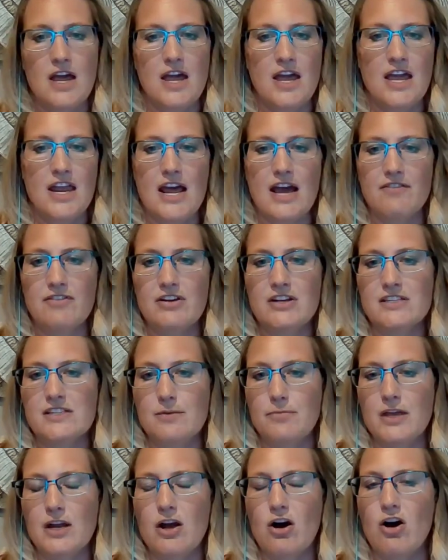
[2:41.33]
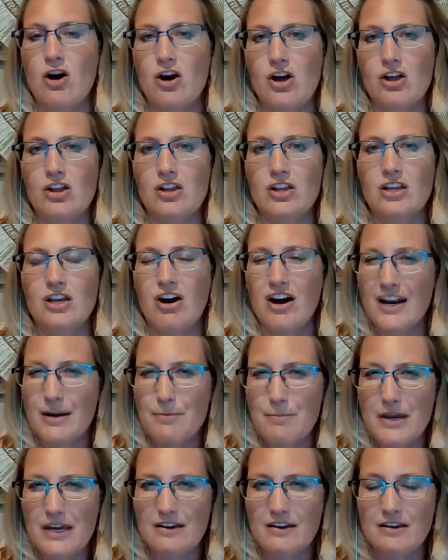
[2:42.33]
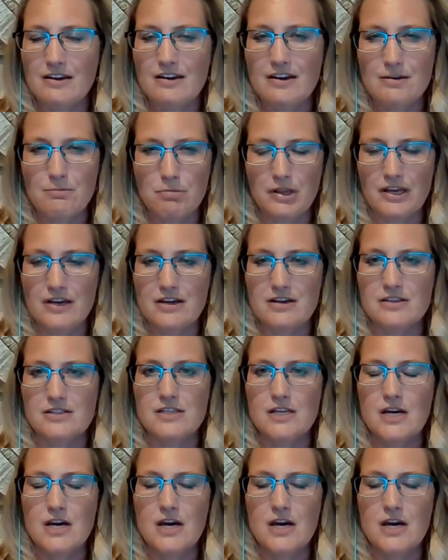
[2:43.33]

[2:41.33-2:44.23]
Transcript: and having something all automated in place